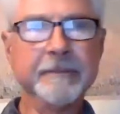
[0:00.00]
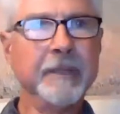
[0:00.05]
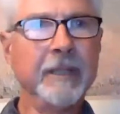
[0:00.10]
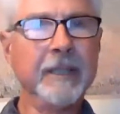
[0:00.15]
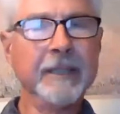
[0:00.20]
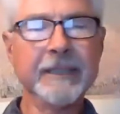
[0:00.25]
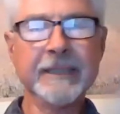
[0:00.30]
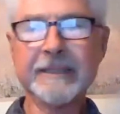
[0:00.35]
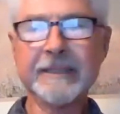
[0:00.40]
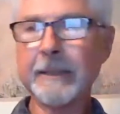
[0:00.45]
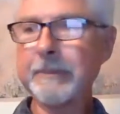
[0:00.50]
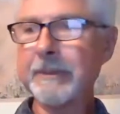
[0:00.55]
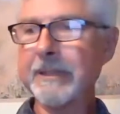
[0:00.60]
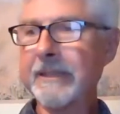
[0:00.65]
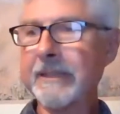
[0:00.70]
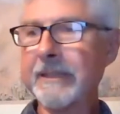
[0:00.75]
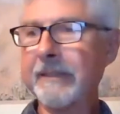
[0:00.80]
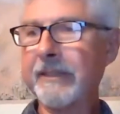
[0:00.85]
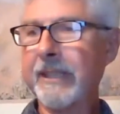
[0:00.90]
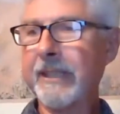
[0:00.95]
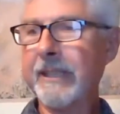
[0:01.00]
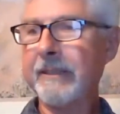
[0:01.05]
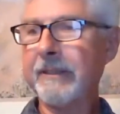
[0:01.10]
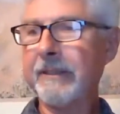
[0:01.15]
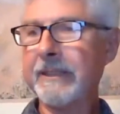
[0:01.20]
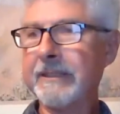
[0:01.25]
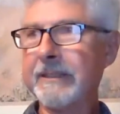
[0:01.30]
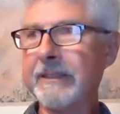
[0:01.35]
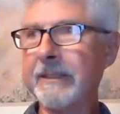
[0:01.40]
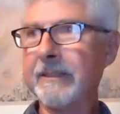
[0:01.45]
on the subject of
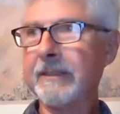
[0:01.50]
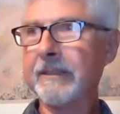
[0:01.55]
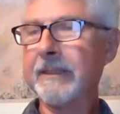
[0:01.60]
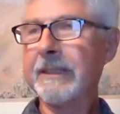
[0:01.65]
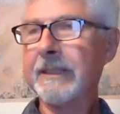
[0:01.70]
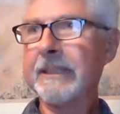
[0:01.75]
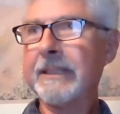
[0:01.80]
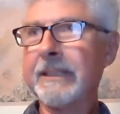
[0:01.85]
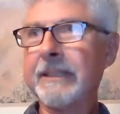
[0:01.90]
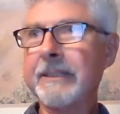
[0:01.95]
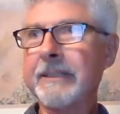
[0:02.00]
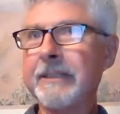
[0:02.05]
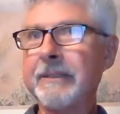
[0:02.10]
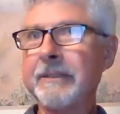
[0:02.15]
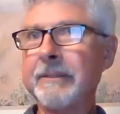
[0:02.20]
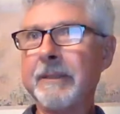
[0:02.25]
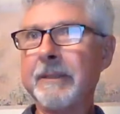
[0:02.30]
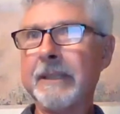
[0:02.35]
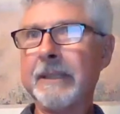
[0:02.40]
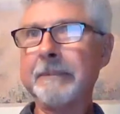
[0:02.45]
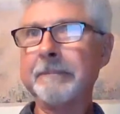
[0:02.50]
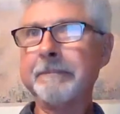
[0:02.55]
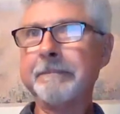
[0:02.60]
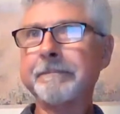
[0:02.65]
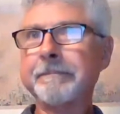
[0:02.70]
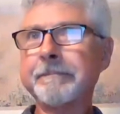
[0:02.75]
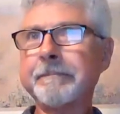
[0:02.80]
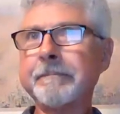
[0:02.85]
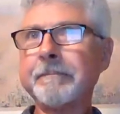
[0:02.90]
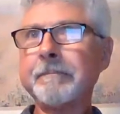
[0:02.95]
coyotes, still, you, um,
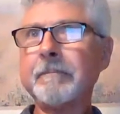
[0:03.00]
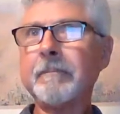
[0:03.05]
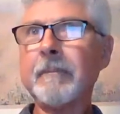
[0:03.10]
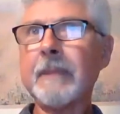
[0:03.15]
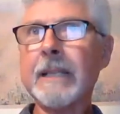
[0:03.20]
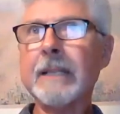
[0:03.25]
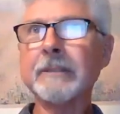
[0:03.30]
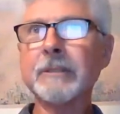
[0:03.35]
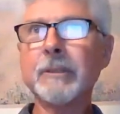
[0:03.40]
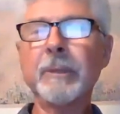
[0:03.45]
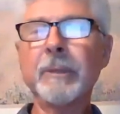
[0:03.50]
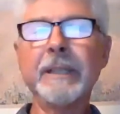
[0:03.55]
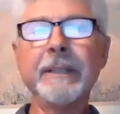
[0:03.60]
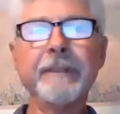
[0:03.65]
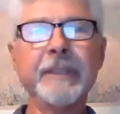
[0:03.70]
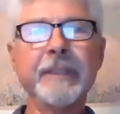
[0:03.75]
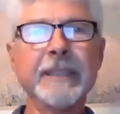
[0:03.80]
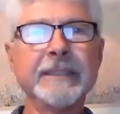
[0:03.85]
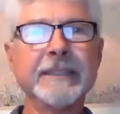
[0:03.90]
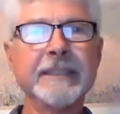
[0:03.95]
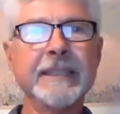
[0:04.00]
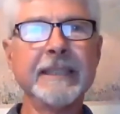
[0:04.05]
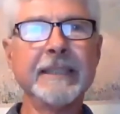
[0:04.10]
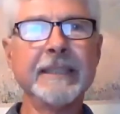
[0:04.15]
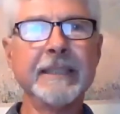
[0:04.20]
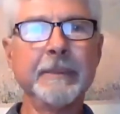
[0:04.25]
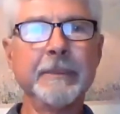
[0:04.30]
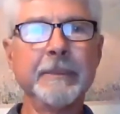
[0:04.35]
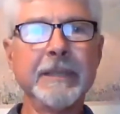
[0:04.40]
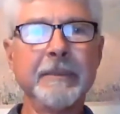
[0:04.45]
I was wondering if you could say a
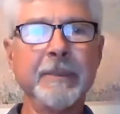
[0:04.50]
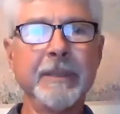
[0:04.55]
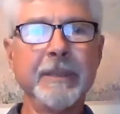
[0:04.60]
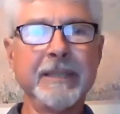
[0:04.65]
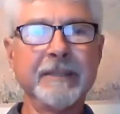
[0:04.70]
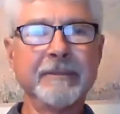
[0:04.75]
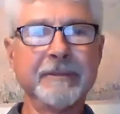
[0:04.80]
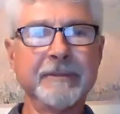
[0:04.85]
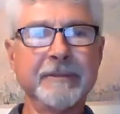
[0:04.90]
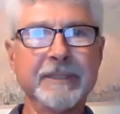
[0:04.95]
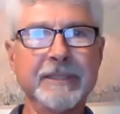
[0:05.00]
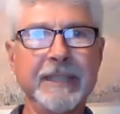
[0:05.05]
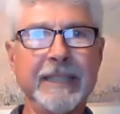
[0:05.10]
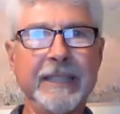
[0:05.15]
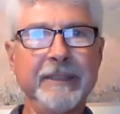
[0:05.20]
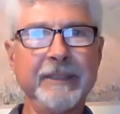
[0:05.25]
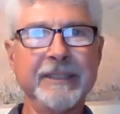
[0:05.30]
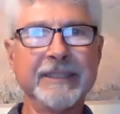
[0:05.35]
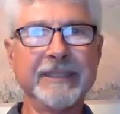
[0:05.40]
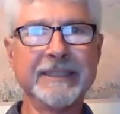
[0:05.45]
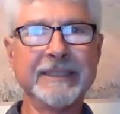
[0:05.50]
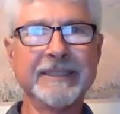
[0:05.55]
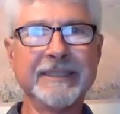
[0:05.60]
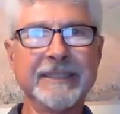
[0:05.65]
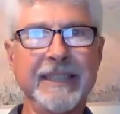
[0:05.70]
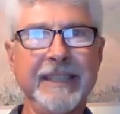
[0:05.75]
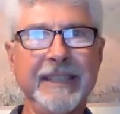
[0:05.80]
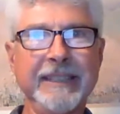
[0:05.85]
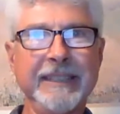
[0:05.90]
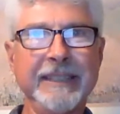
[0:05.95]
little bit about coyote
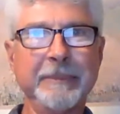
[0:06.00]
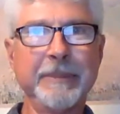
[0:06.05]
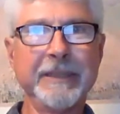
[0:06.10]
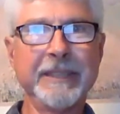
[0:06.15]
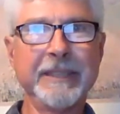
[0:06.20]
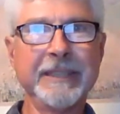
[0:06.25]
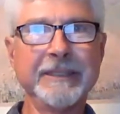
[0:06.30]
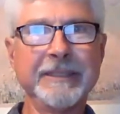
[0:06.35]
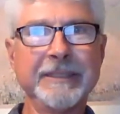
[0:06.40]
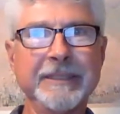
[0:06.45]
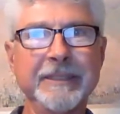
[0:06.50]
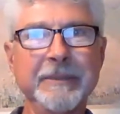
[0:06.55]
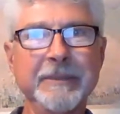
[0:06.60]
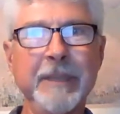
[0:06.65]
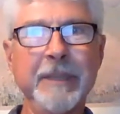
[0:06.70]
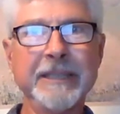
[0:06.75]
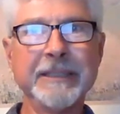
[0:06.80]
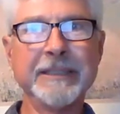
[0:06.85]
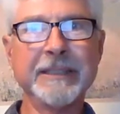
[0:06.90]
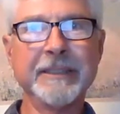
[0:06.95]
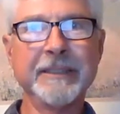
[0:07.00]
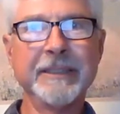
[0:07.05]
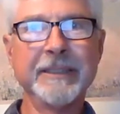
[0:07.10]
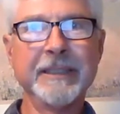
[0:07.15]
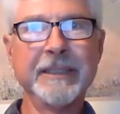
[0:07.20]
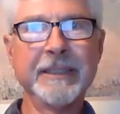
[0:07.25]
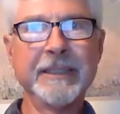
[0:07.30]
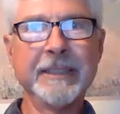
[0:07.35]
society because you mentioned.